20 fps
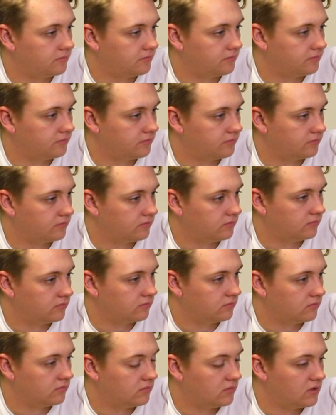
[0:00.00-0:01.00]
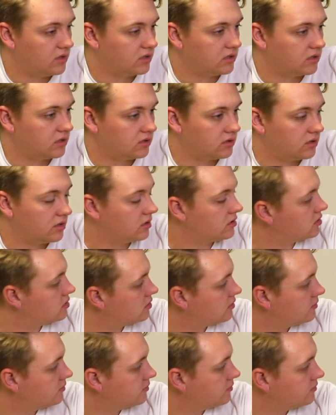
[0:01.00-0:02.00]

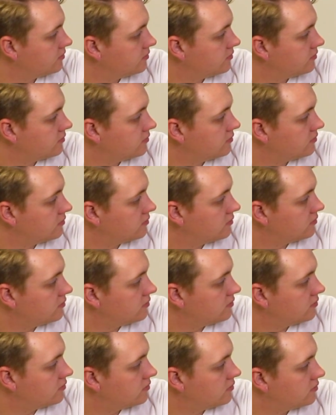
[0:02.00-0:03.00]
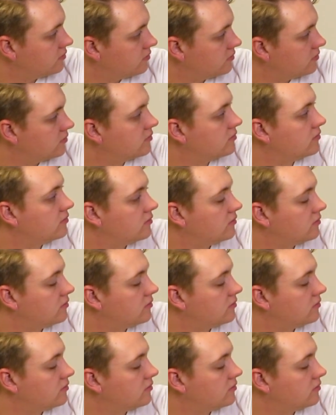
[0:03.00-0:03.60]
(not speaking)